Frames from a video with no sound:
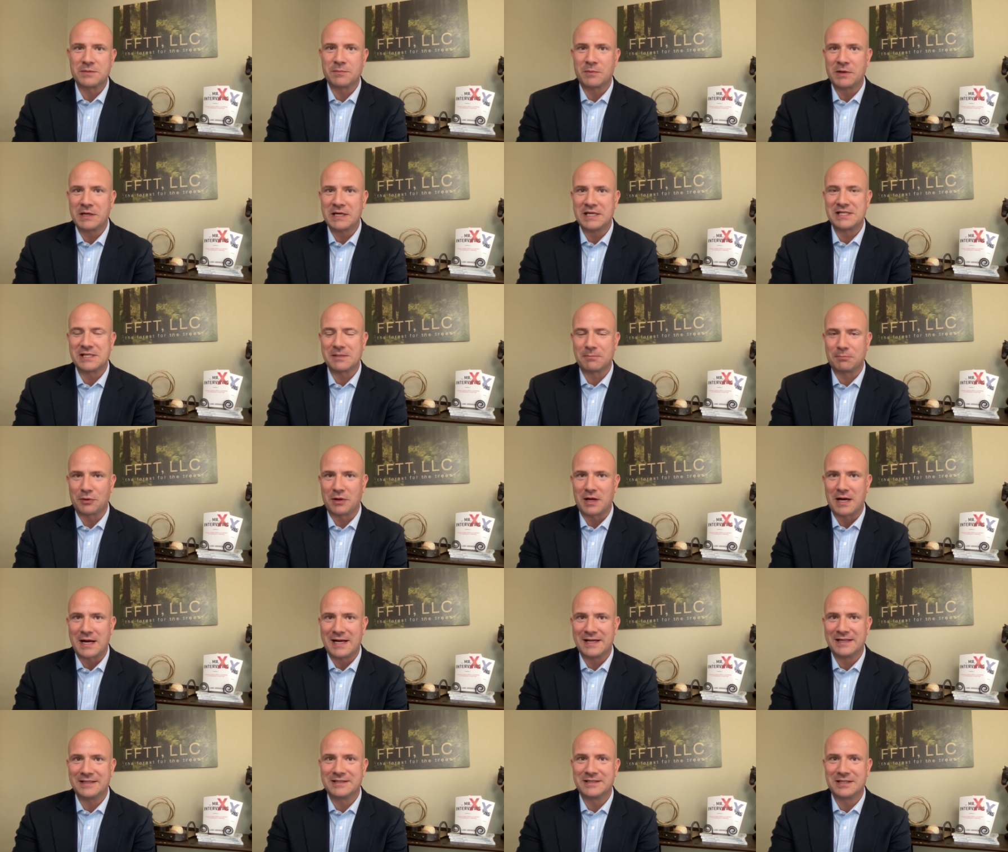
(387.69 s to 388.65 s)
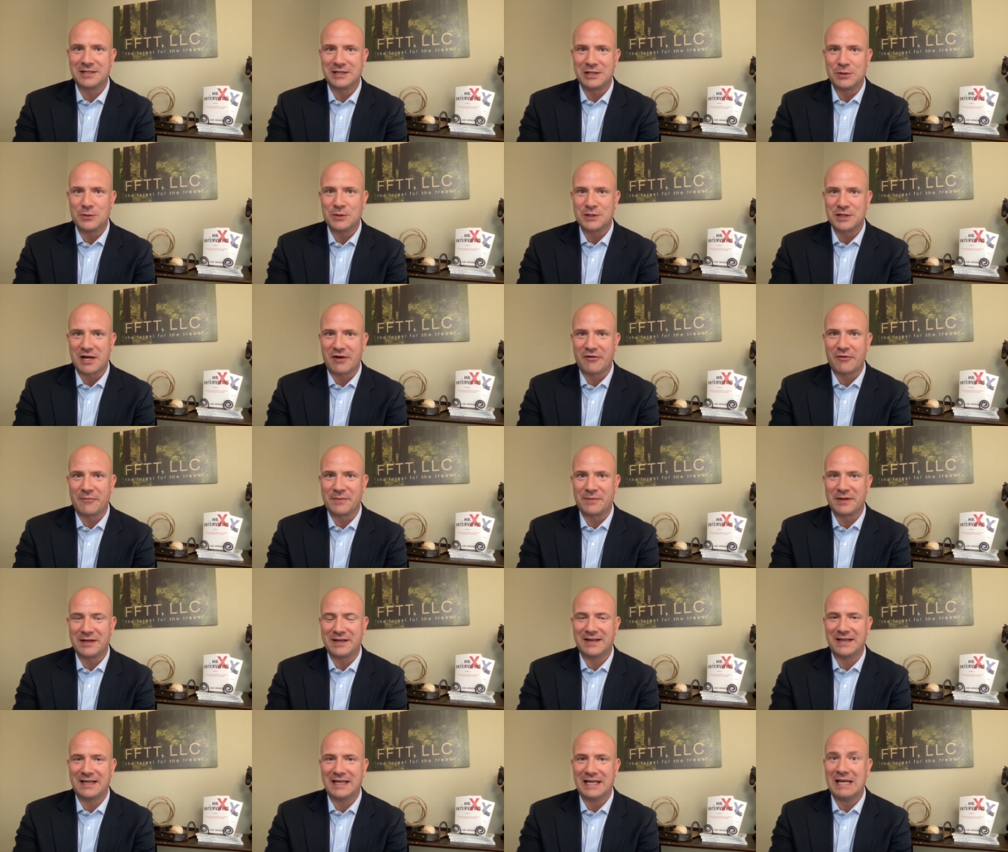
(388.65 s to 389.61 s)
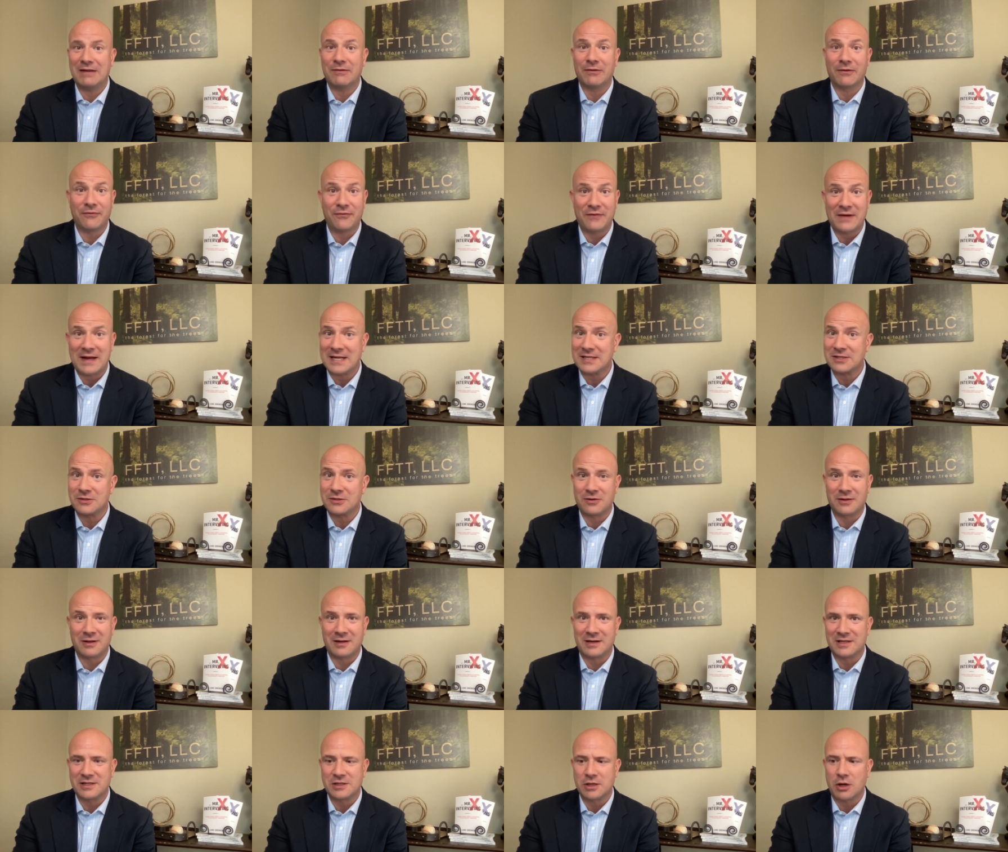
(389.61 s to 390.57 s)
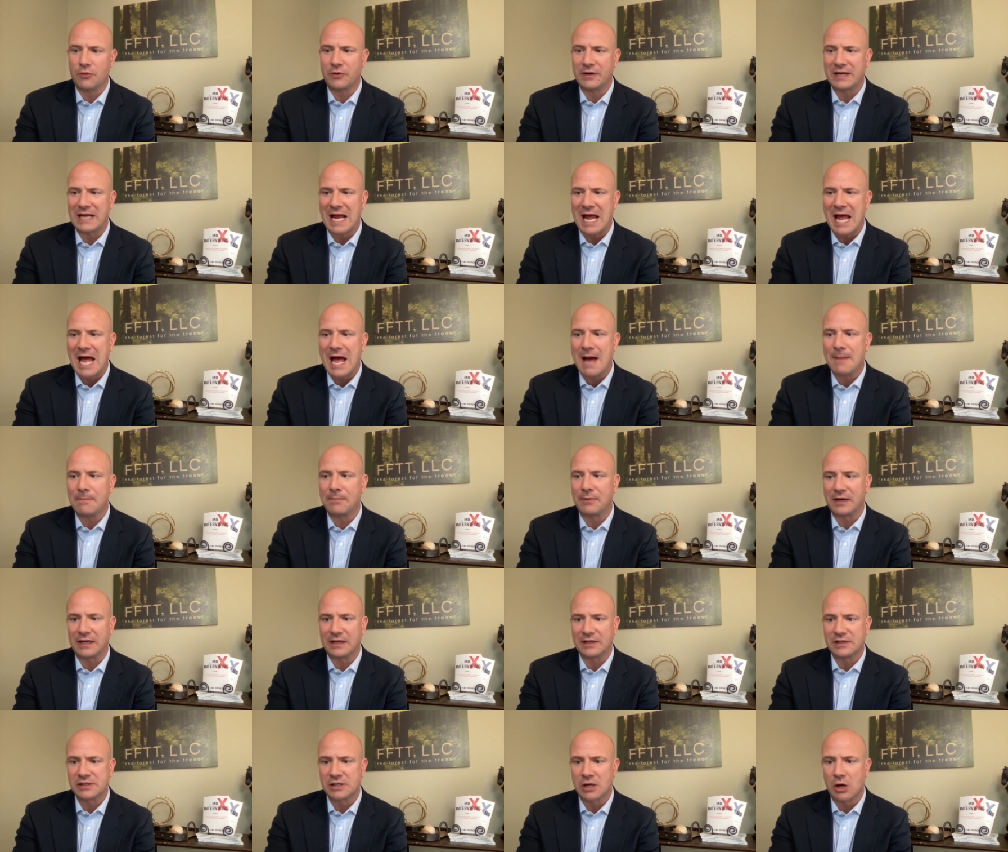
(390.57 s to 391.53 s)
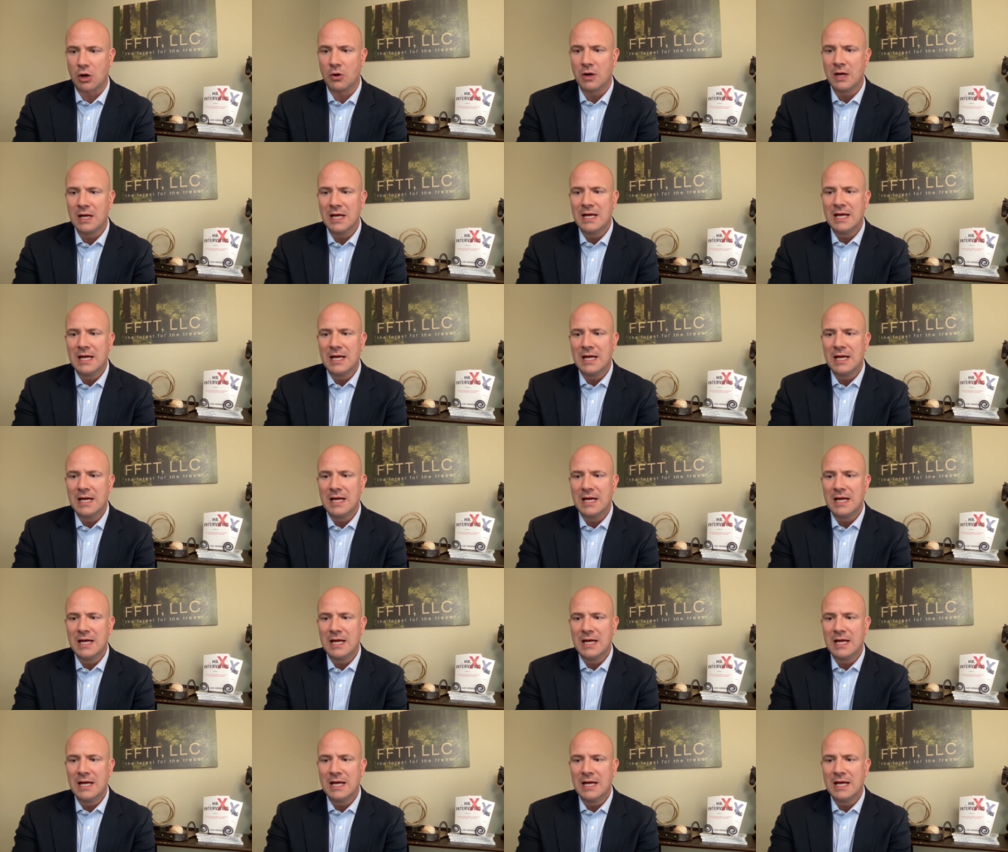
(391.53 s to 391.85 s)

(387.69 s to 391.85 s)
money supply to the U.S. government even faster than it's already happening. So,